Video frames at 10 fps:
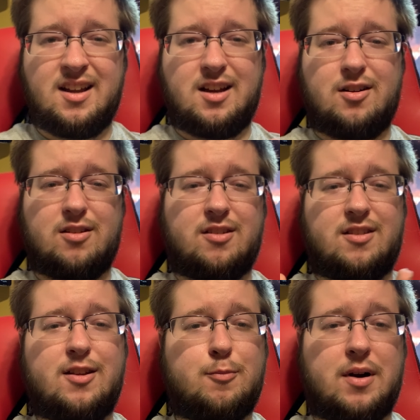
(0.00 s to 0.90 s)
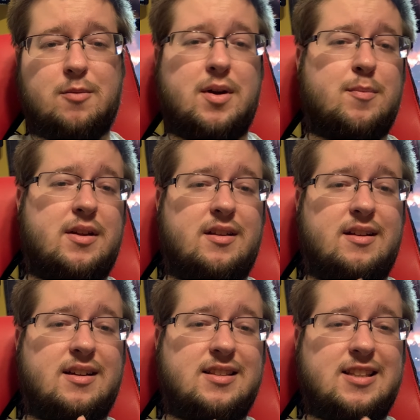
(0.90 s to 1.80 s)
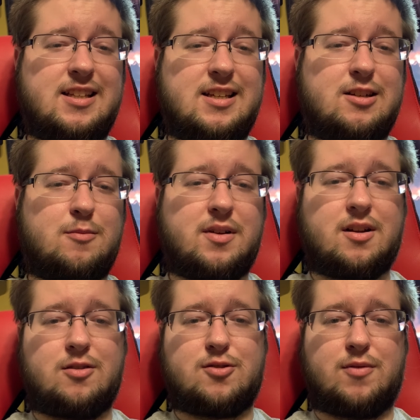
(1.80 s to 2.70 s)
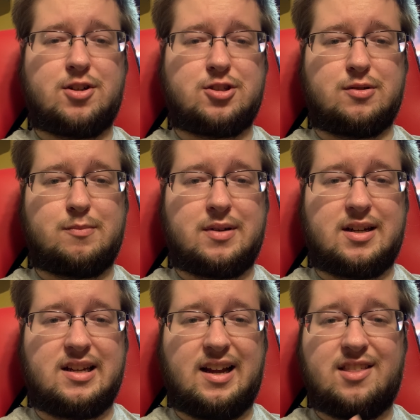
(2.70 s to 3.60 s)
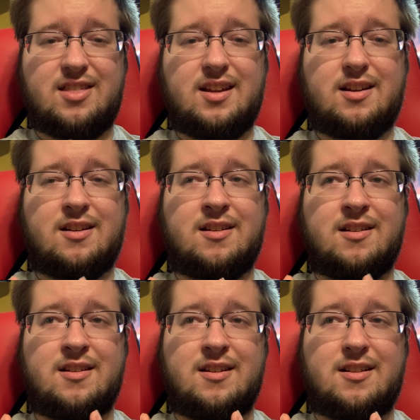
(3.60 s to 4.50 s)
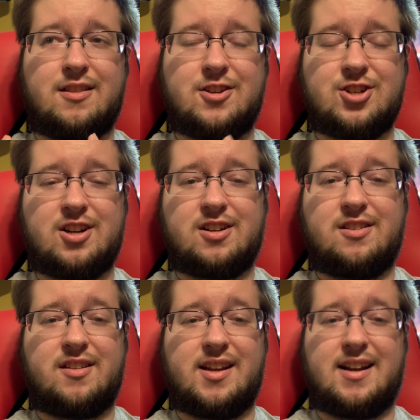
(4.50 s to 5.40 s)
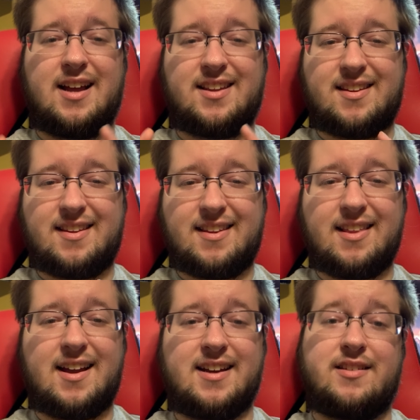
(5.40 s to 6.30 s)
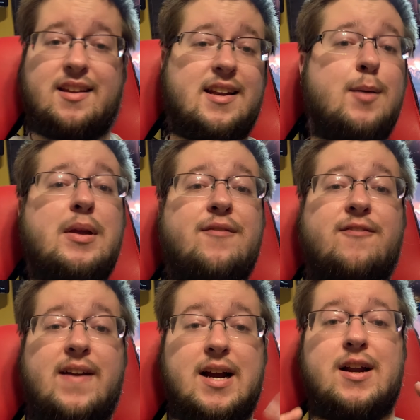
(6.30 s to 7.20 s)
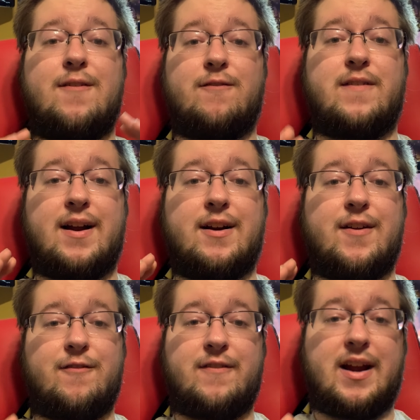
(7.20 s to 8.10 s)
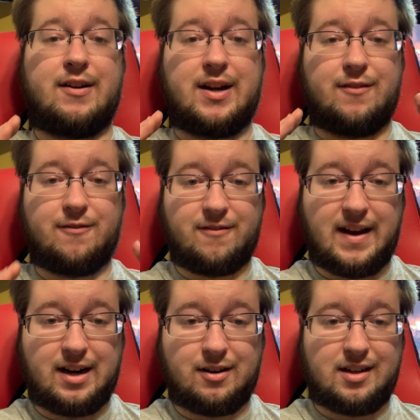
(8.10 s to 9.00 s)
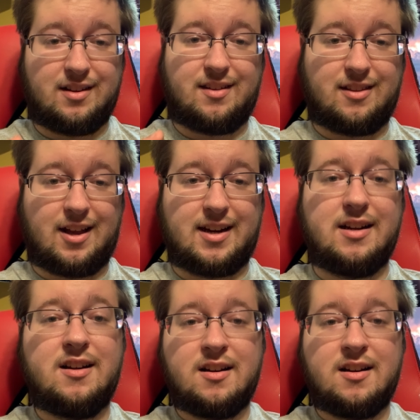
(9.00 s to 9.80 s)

And also, this part might be a little bit controversial, but I think the shotguns need a slight, and I mean very, very, very, very slight